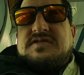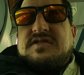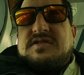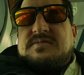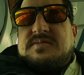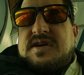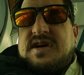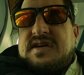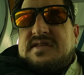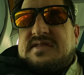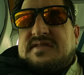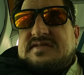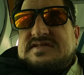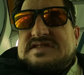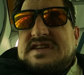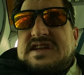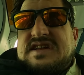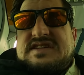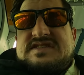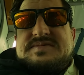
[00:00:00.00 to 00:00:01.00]
do your math.
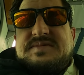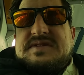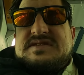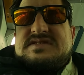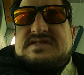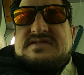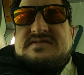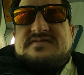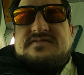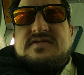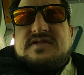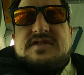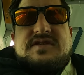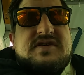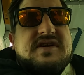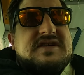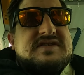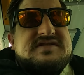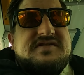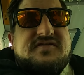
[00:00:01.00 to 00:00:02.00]
Is that expensive where
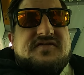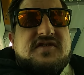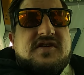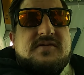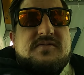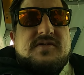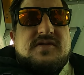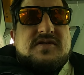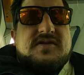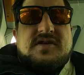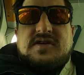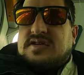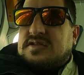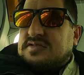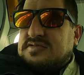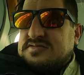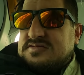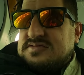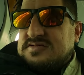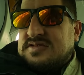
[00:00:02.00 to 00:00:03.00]
you guys are from or
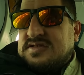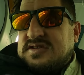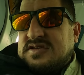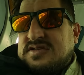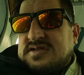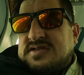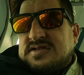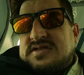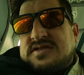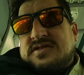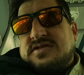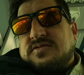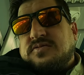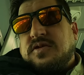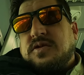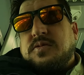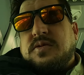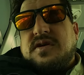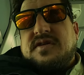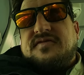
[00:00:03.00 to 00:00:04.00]
no?
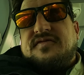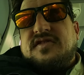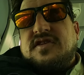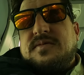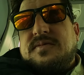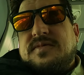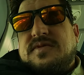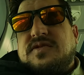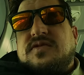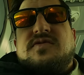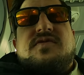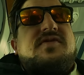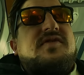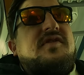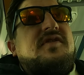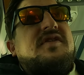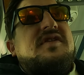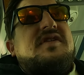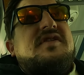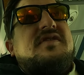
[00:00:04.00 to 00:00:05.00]
Where we're from,
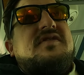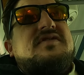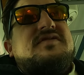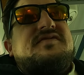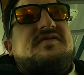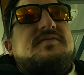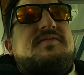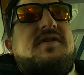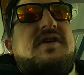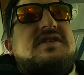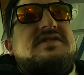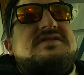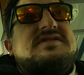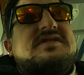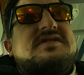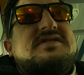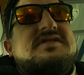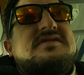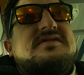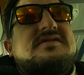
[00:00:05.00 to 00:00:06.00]
30 euros for
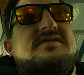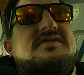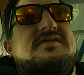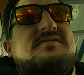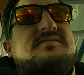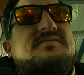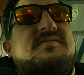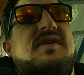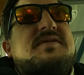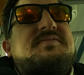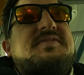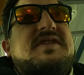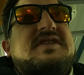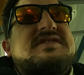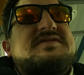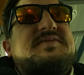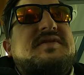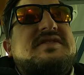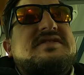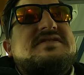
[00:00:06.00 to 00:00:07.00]
pasta might be
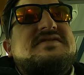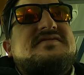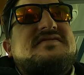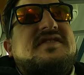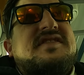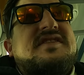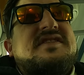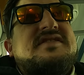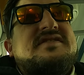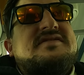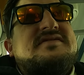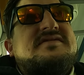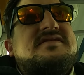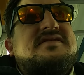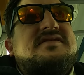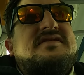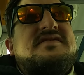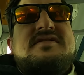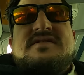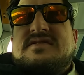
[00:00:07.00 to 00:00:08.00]
expensive, eh?
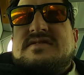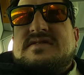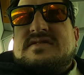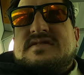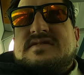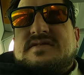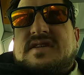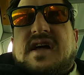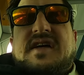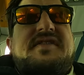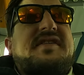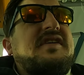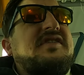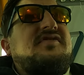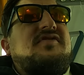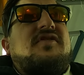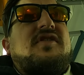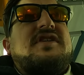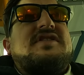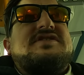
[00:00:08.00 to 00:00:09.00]
I
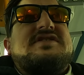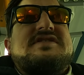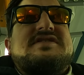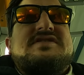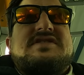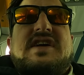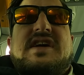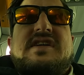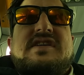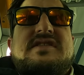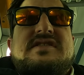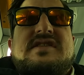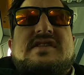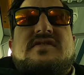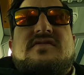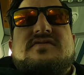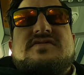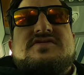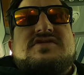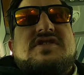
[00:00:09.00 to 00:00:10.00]
think Croatia
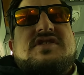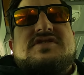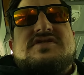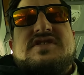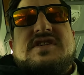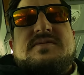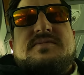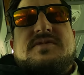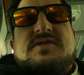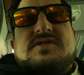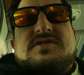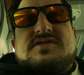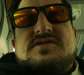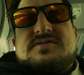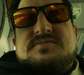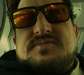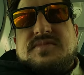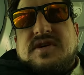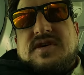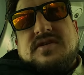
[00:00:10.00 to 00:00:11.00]
don't charge that
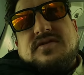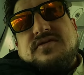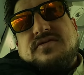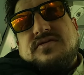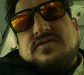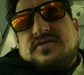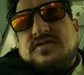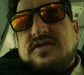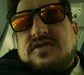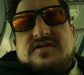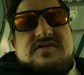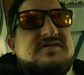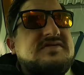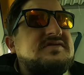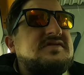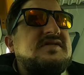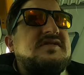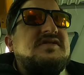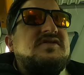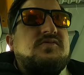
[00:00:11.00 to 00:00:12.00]
much, but who
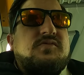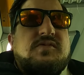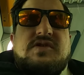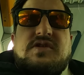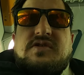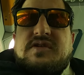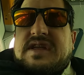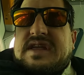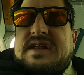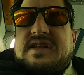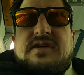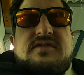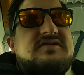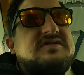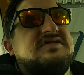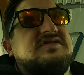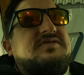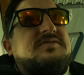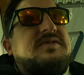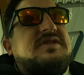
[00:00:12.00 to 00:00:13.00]
knows? We don't eat
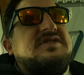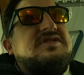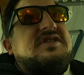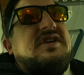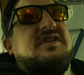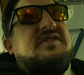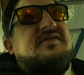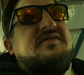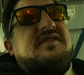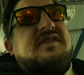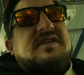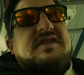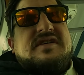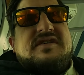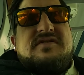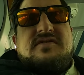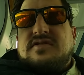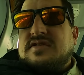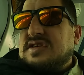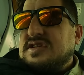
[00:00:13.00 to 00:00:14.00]
out so much, I don't think,
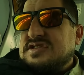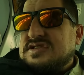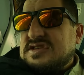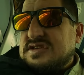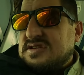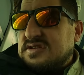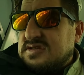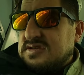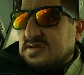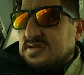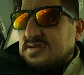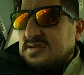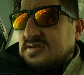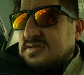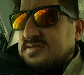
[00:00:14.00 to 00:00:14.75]
in Croatia.